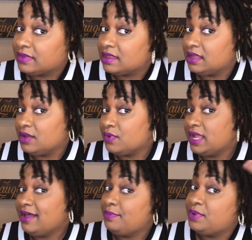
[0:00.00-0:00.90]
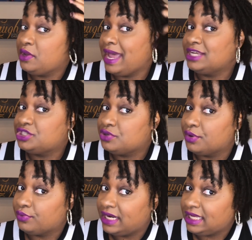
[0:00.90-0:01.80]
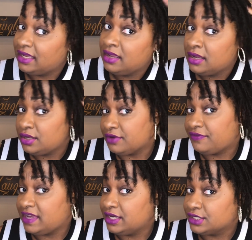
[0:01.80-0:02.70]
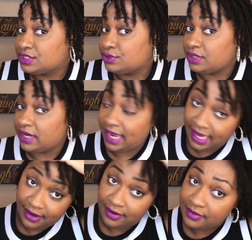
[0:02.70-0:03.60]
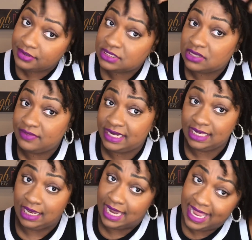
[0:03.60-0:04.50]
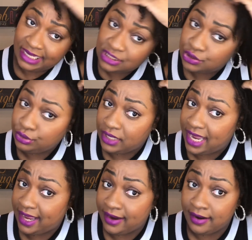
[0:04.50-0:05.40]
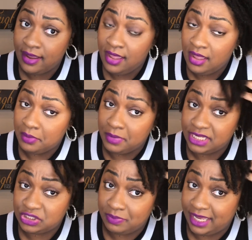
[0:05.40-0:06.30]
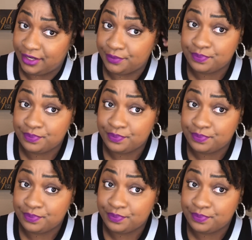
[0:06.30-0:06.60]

it will help you as you are running your fingers through your hair so that it glides through your hair much better.